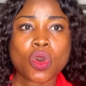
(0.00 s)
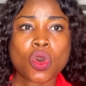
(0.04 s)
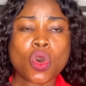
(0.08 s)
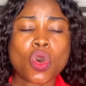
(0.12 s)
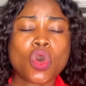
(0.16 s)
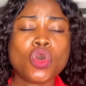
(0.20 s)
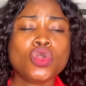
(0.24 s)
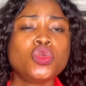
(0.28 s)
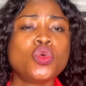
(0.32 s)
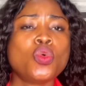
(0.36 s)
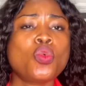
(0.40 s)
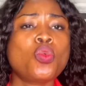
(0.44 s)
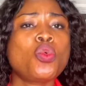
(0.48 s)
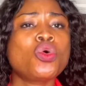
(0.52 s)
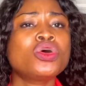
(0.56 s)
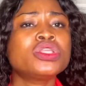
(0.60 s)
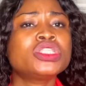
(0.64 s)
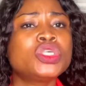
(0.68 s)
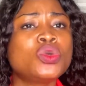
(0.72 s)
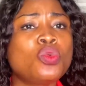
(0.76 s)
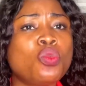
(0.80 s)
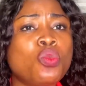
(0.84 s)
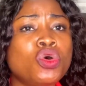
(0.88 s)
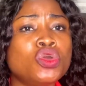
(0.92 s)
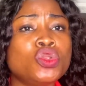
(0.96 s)
Or you
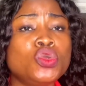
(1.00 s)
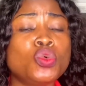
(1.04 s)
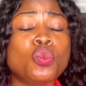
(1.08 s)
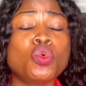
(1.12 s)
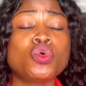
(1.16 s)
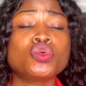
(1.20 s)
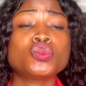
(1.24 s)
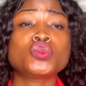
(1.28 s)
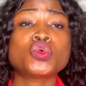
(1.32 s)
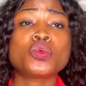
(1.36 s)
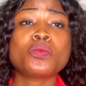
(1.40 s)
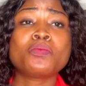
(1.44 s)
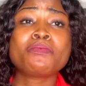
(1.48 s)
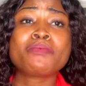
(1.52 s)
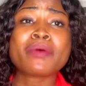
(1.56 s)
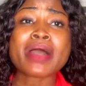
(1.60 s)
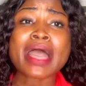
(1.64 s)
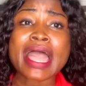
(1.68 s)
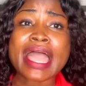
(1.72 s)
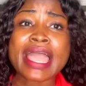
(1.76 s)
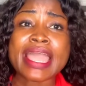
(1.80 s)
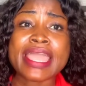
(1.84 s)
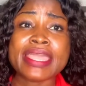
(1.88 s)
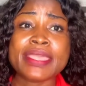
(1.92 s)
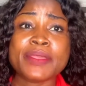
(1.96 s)
want the one you want to
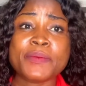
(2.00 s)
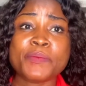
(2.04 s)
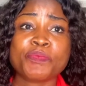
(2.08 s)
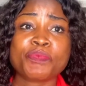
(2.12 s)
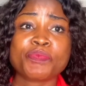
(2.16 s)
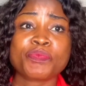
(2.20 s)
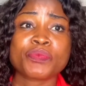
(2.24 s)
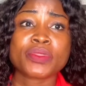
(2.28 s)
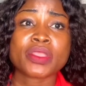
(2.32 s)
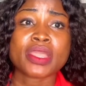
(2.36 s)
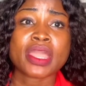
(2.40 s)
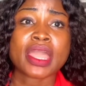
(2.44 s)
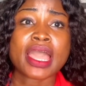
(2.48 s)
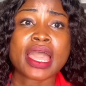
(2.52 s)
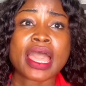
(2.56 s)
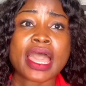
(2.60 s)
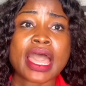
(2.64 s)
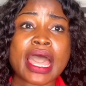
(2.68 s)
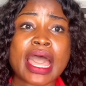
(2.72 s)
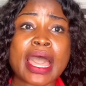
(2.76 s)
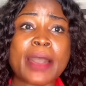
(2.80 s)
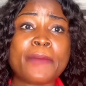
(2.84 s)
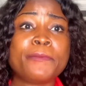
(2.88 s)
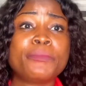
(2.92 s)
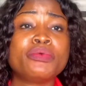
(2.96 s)
buy
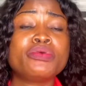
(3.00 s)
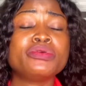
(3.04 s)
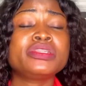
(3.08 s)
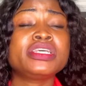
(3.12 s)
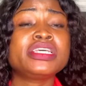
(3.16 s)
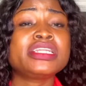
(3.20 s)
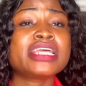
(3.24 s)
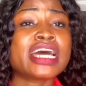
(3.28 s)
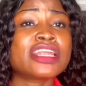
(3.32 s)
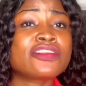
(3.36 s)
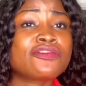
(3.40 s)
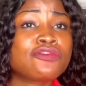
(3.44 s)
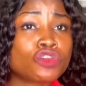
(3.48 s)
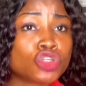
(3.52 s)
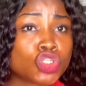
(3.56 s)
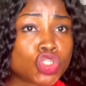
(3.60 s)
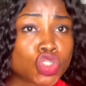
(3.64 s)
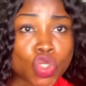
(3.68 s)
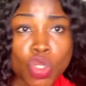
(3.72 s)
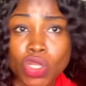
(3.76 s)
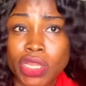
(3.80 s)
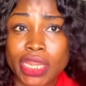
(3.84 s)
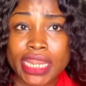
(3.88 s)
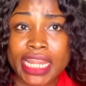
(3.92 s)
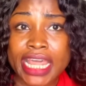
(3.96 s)
and put it out for
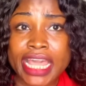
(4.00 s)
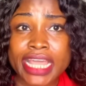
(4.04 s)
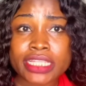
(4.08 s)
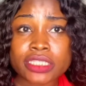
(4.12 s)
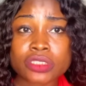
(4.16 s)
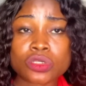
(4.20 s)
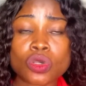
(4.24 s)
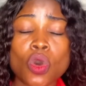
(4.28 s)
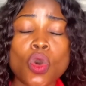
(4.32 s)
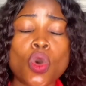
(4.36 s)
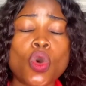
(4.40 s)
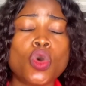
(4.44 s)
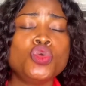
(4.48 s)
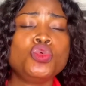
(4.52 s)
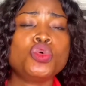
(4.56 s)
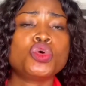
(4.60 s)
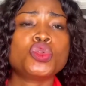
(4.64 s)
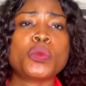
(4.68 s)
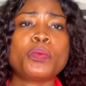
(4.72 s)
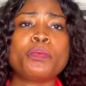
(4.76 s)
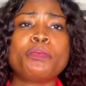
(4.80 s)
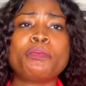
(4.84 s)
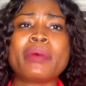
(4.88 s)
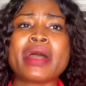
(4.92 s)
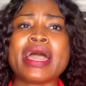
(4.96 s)
shortlet, or you
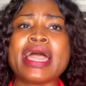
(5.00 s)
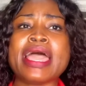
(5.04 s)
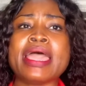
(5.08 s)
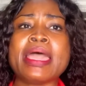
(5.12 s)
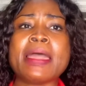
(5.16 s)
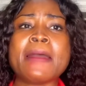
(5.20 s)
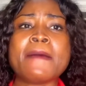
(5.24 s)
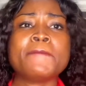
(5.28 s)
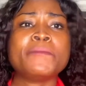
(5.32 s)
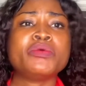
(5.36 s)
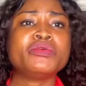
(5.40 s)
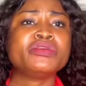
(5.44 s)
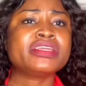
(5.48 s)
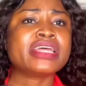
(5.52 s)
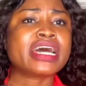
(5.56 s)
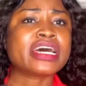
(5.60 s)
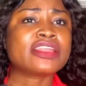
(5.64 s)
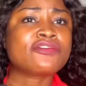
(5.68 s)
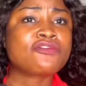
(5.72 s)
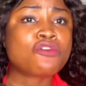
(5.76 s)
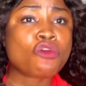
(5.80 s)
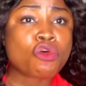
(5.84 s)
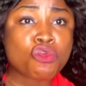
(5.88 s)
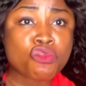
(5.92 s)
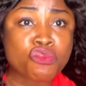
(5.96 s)
want to buy, put it
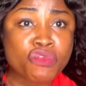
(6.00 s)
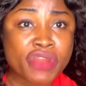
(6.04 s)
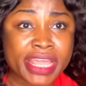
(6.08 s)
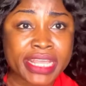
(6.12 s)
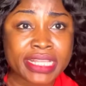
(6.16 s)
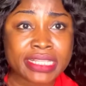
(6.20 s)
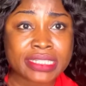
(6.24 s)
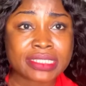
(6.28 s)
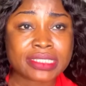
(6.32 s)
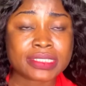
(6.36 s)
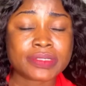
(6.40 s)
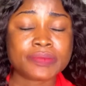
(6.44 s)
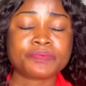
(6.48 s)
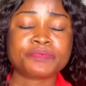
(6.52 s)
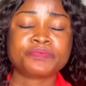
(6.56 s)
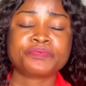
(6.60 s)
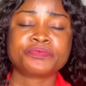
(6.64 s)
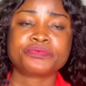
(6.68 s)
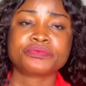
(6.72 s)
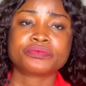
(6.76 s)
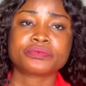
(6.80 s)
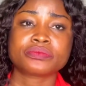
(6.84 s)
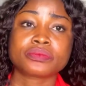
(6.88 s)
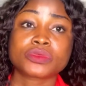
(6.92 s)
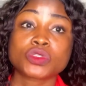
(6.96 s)
out for rent,
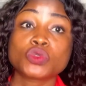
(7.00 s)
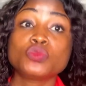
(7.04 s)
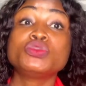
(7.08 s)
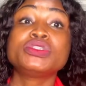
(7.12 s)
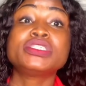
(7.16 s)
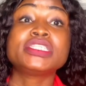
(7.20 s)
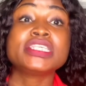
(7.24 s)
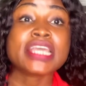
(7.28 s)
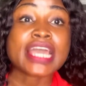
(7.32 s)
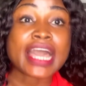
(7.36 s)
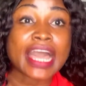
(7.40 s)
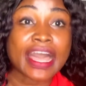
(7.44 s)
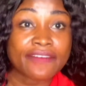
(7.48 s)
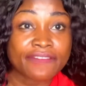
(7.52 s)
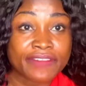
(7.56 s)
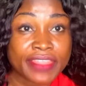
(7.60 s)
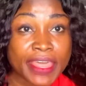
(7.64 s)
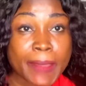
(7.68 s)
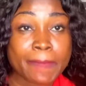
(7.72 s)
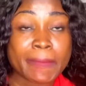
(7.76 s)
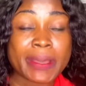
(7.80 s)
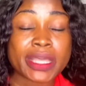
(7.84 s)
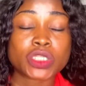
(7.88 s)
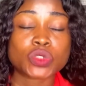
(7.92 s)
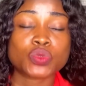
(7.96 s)
we still have
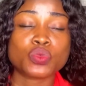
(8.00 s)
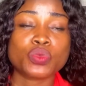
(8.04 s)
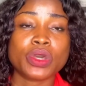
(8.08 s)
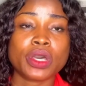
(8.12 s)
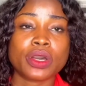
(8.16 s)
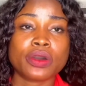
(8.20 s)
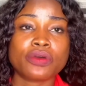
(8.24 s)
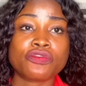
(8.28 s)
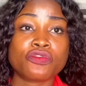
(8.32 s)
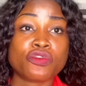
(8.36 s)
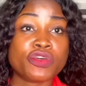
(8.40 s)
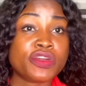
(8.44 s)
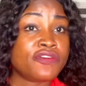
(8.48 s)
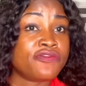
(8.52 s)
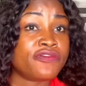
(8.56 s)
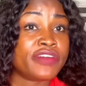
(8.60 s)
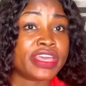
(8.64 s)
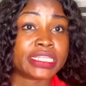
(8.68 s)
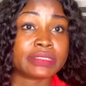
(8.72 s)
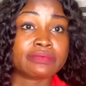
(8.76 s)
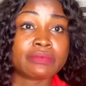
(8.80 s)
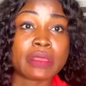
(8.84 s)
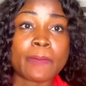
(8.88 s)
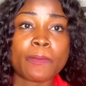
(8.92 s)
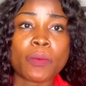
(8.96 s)
them as well for
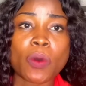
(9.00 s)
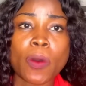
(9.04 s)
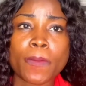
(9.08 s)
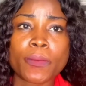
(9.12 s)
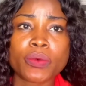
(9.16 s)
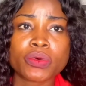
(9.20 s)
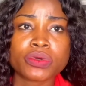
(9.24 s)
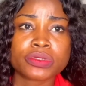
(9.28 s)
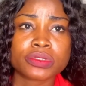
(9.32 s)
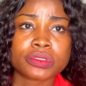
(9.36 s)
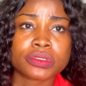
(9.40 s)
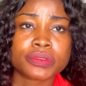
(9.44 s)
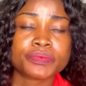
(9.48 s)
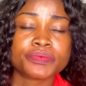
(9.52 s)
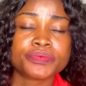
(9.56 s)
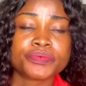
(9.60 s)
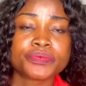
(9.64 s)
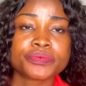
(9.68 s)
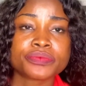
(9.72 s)
investment purpose.